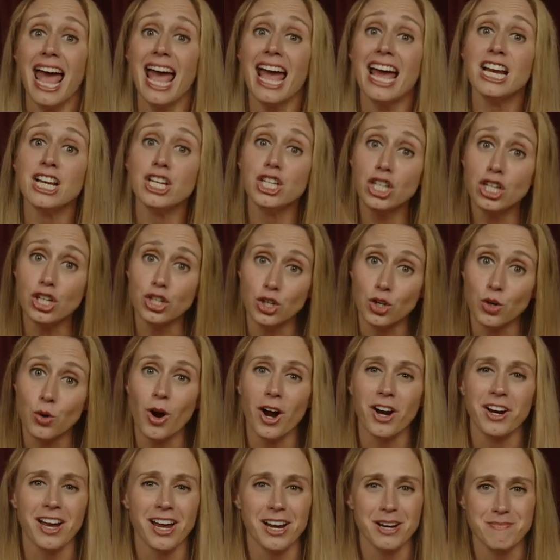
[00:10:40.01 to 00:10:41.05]
and you
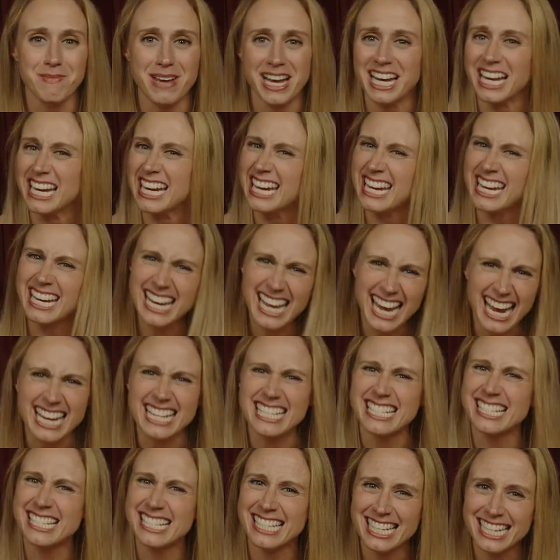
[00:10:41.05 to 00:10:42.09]
are gonna make a
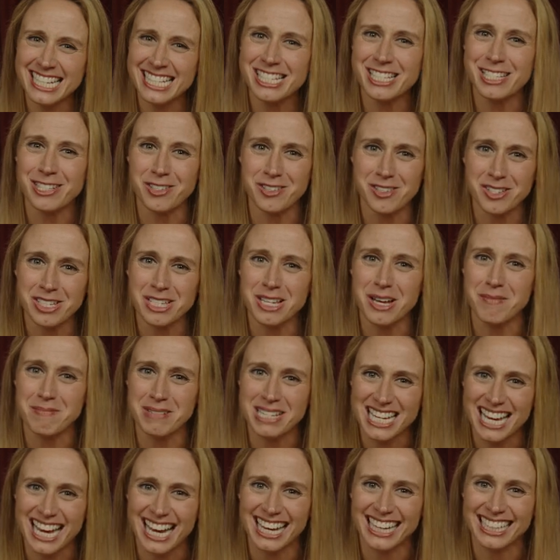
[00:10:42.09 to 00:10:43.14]
nice skin suit
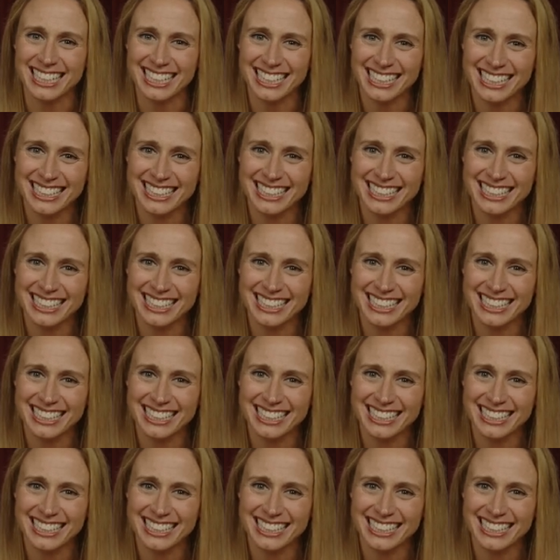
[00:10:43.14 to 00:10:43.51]
someday.